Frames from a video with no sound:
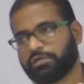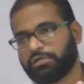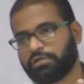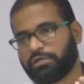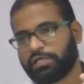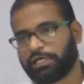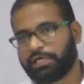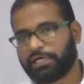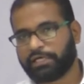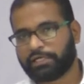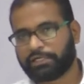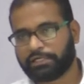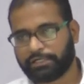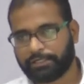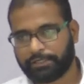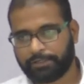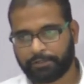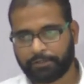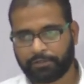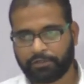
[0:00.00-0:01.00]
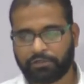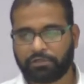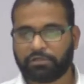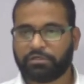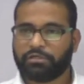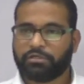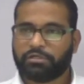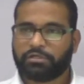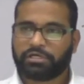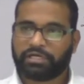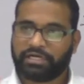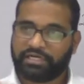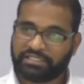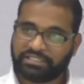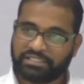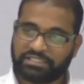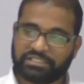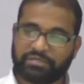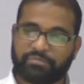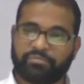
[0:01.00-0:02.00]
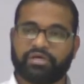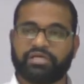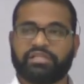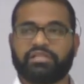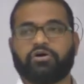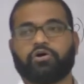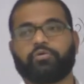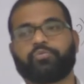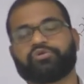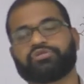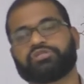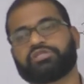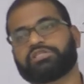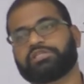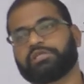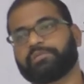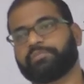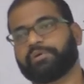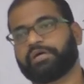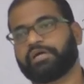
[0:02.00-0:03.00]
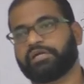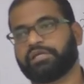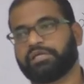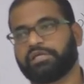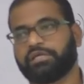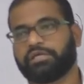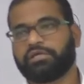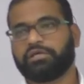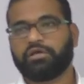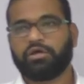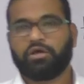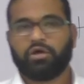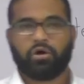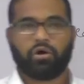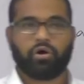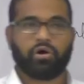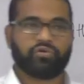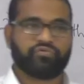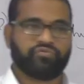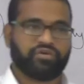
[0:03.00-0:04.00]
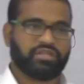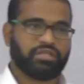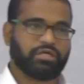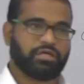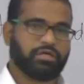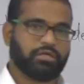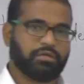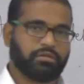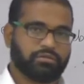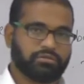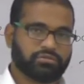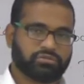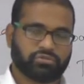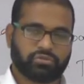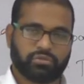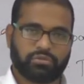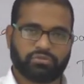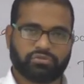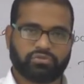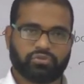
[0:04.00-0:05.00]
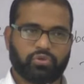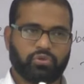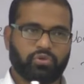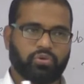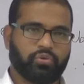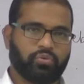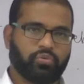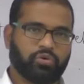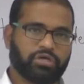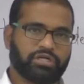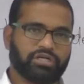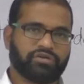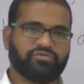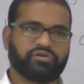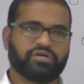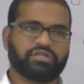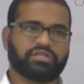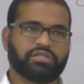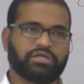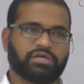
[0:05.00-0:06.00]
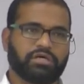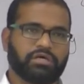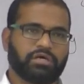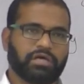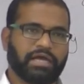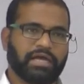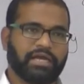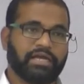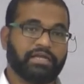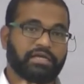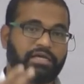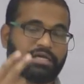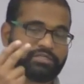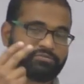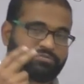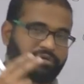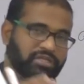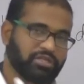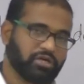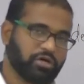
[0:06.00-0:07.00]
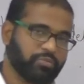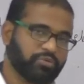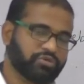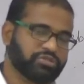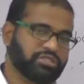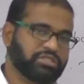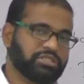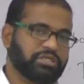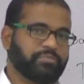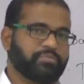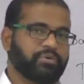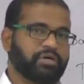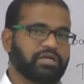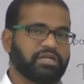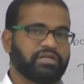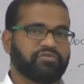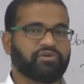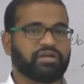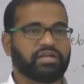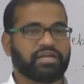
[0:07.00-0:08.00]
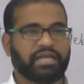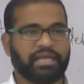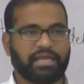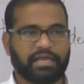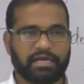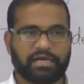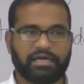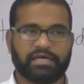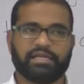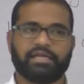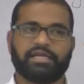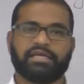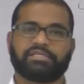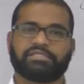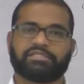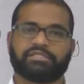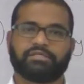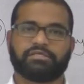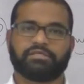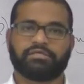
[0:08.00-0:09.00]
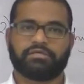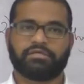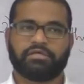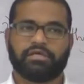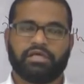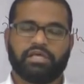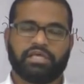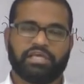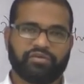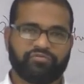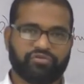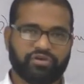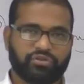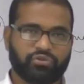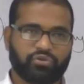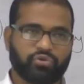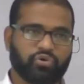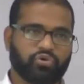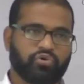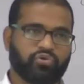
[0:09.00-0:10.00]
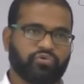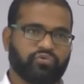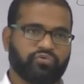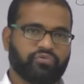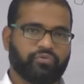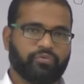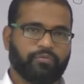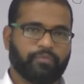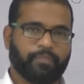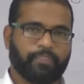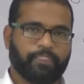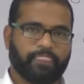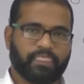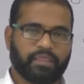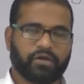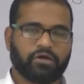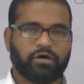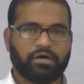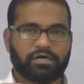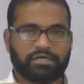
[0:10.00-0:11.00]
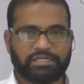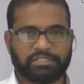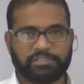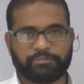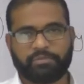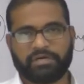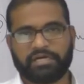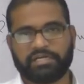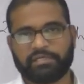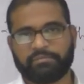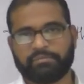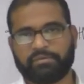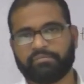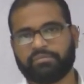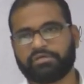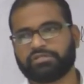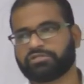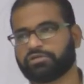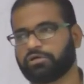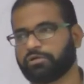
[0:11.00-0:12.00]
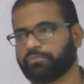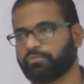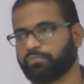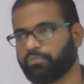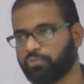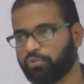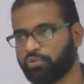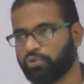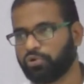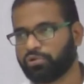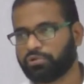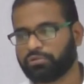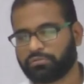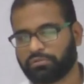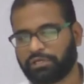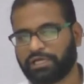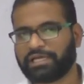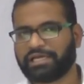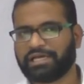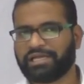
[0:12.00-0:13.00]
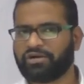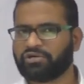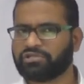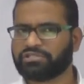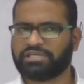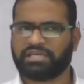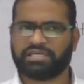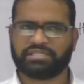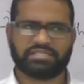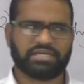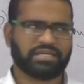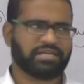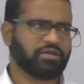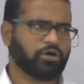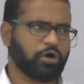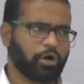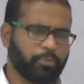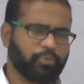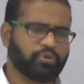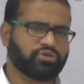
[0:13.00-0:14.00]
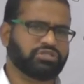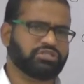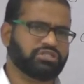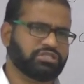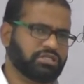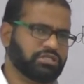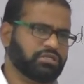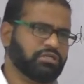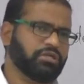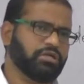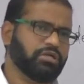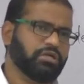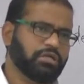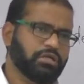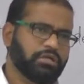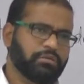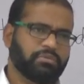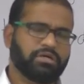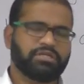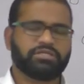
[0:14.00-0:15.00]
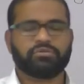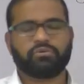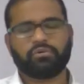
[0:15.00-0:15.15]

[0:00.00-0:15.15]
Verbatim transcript: like uh, criticism by the opposition party or whether so whatever the ideas by the opposition party were encouraged even though the Congress party members are more, I cannot say exactly opposition, but